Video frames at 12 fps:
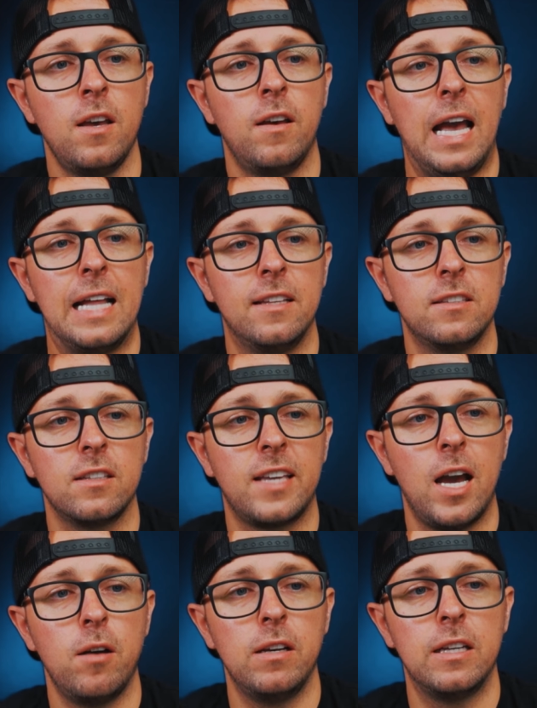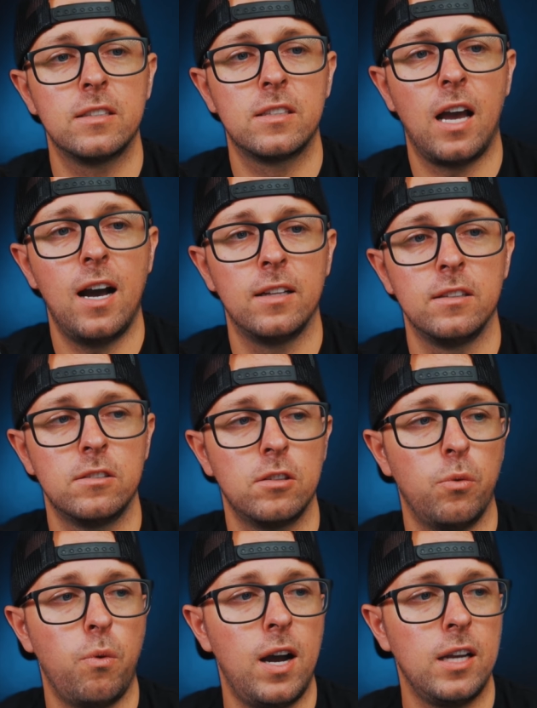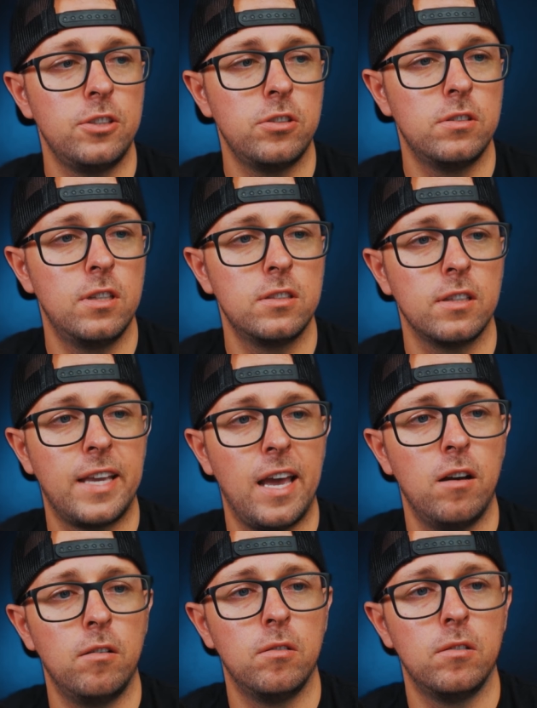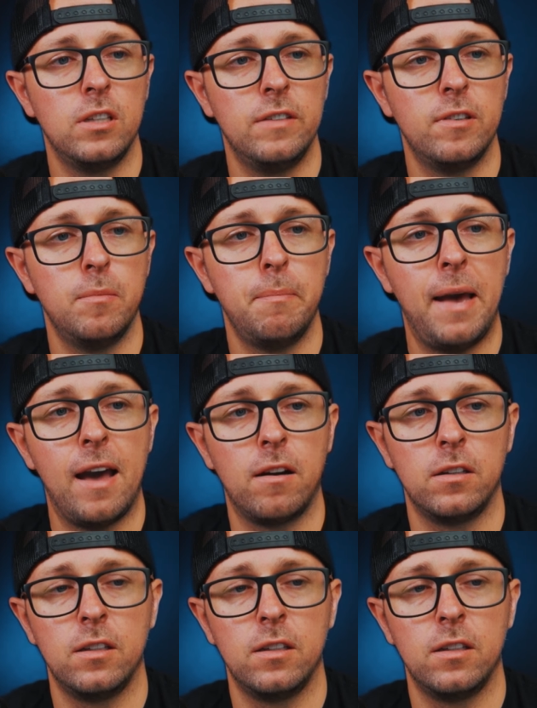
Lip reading: And this account is gone. So why should this account even matter?